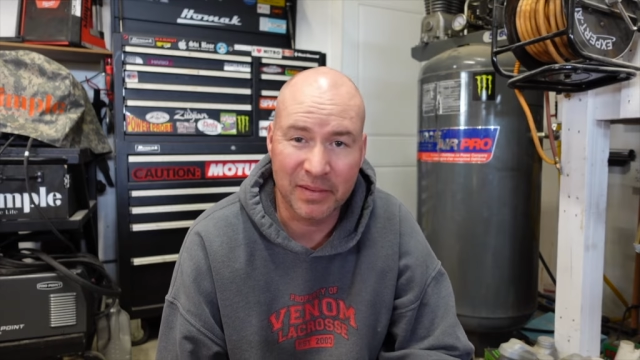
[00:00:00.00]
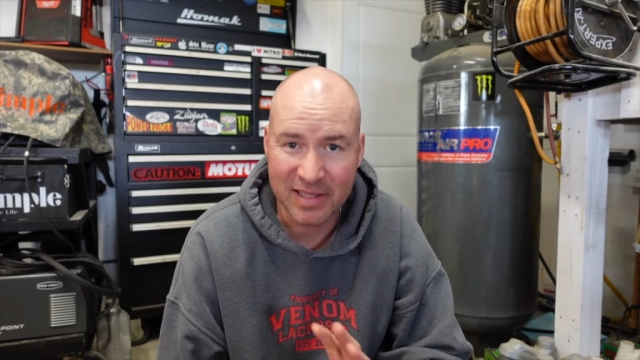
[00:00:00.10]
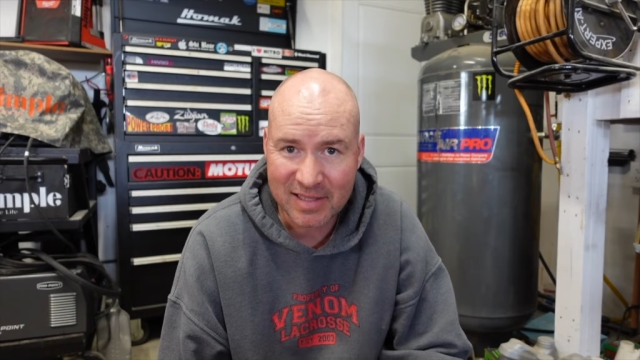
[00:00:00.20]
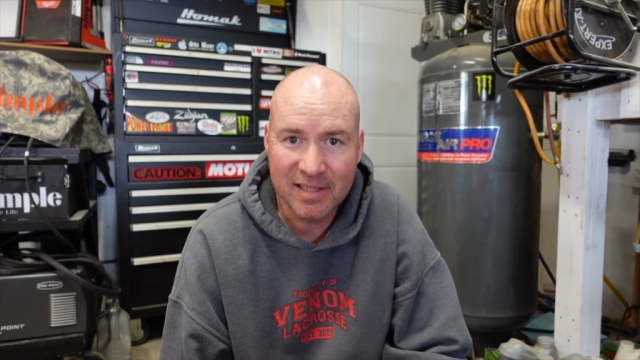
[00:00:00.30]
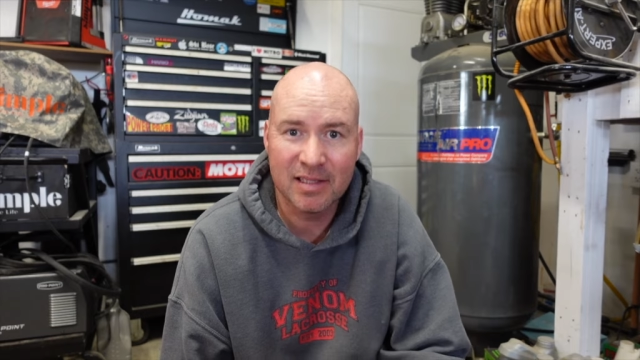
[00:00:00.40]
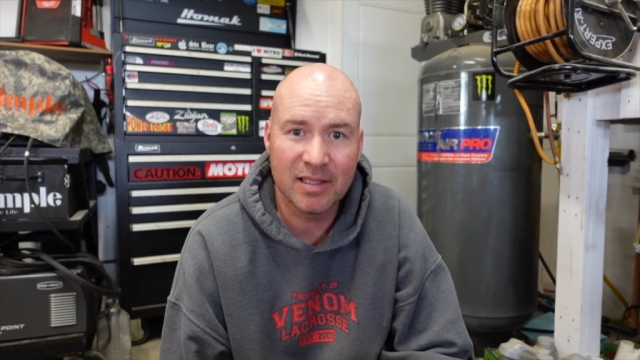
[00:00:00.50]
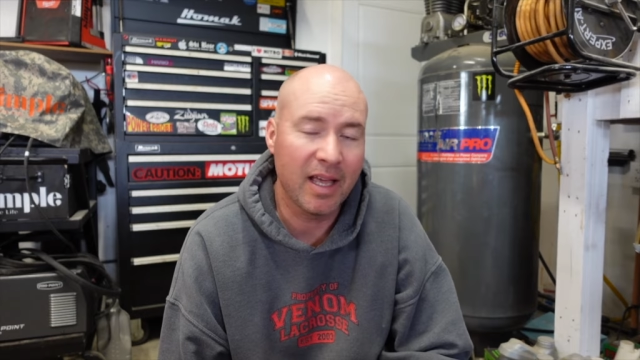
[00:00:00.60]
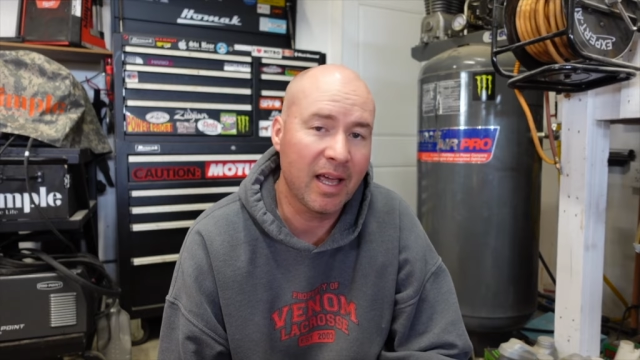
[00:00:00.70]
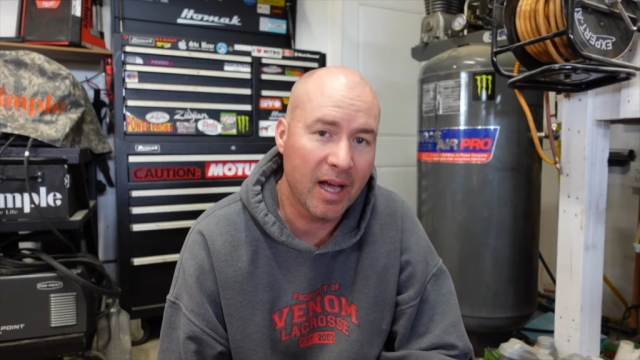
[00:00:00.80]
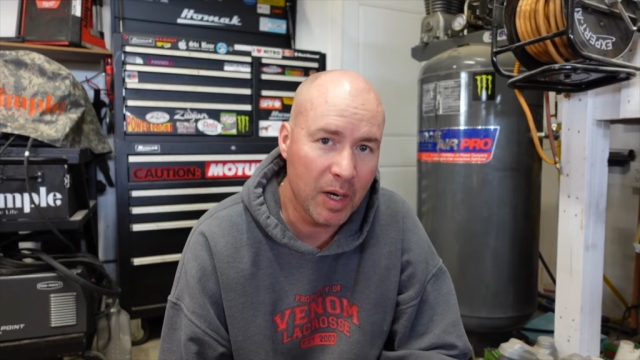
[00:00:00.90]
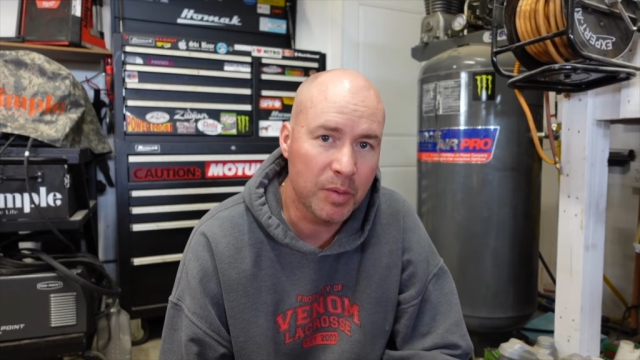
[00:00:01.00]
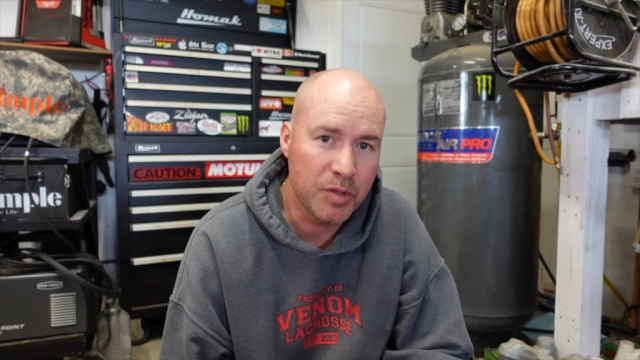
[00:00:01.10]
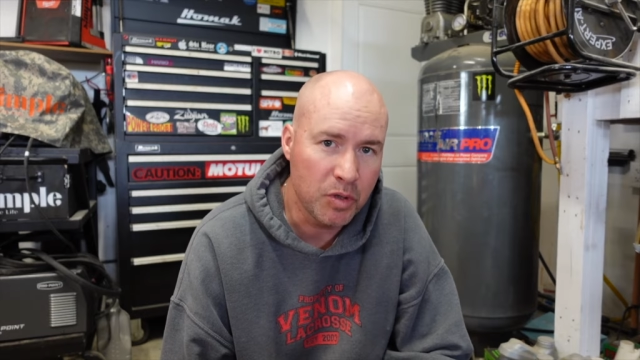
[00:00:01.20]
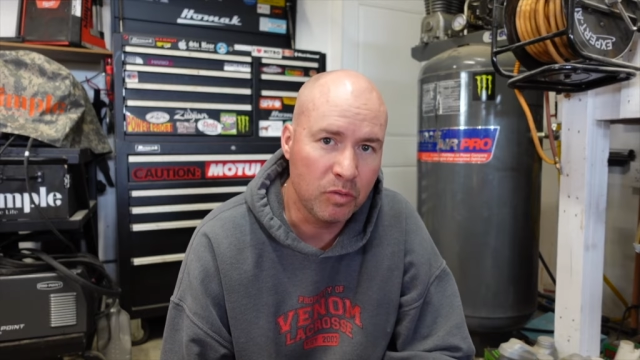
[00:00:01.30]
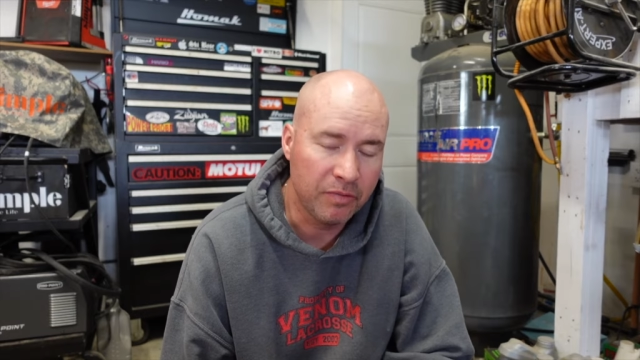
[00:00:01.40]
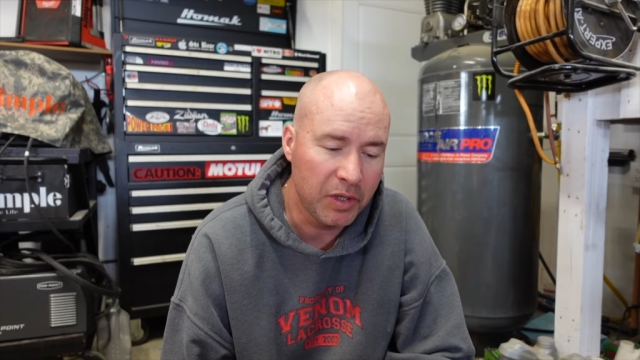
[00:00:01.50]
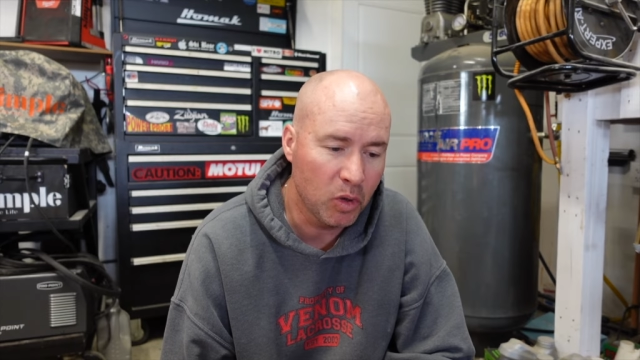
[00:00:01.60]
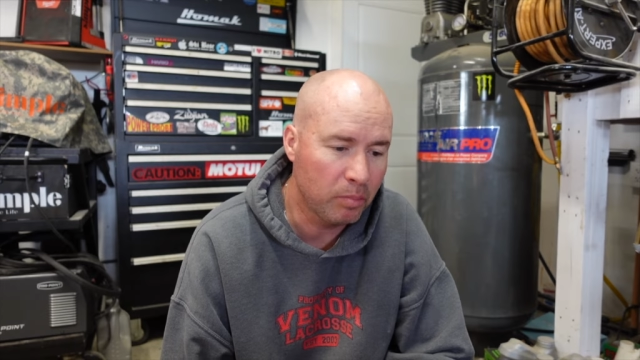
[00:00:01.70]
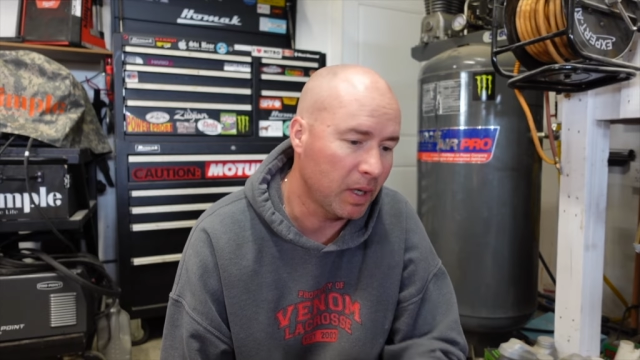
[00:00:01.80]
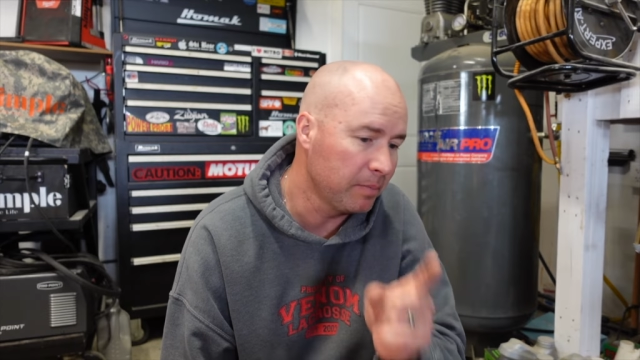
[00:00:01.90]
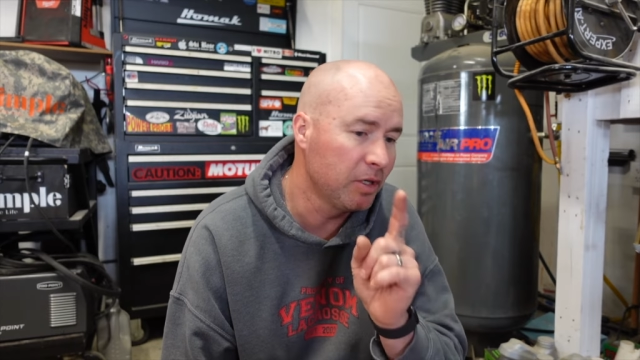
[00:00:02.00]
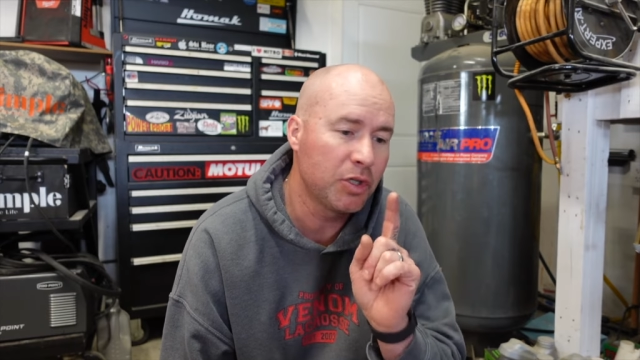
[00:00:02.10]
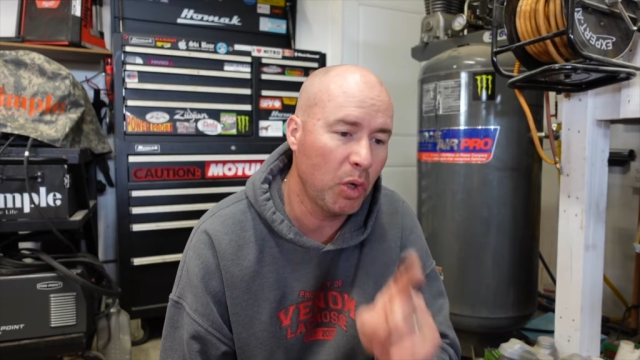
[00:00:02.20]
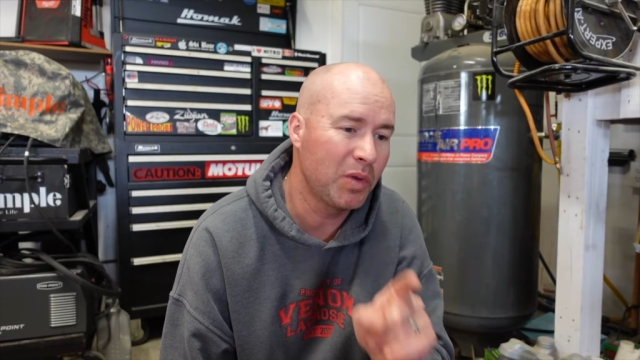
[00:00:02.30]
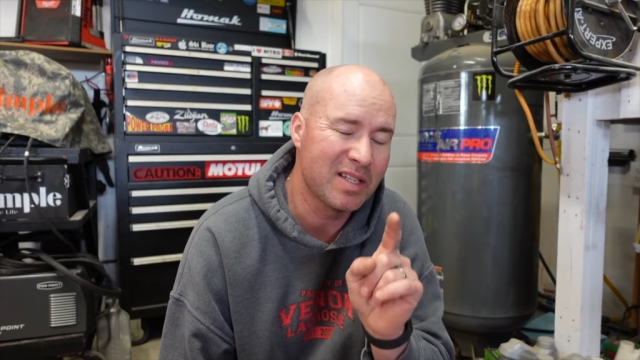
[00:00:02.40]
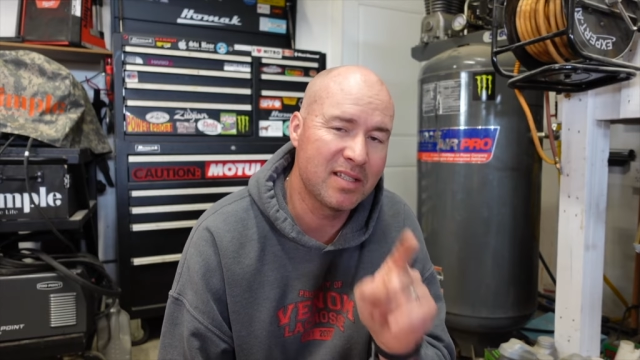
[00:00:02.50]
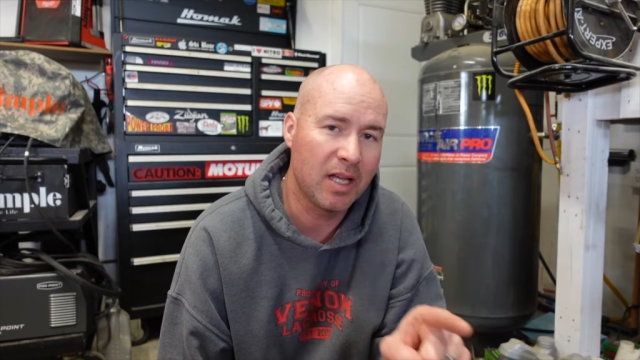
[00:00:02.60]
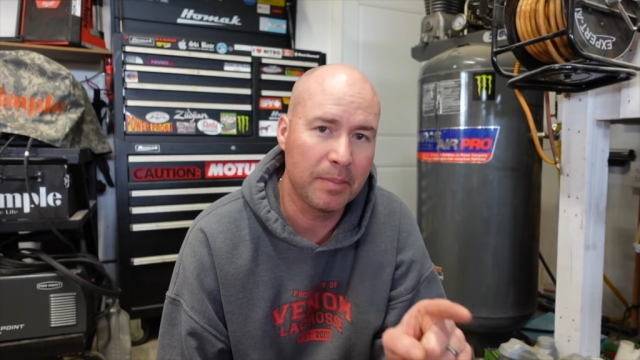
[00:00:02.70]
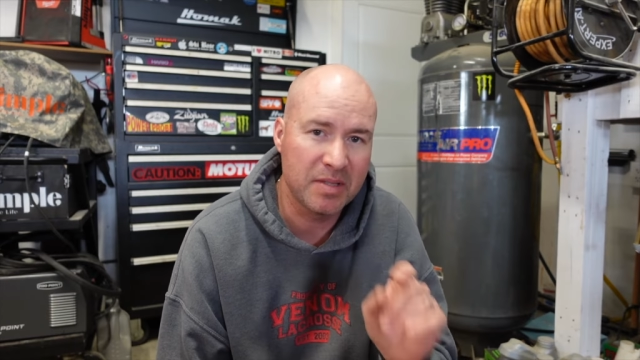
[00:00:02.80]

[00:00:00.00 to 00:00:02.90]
This isn't a how-to video, but I'm going to show you the steps,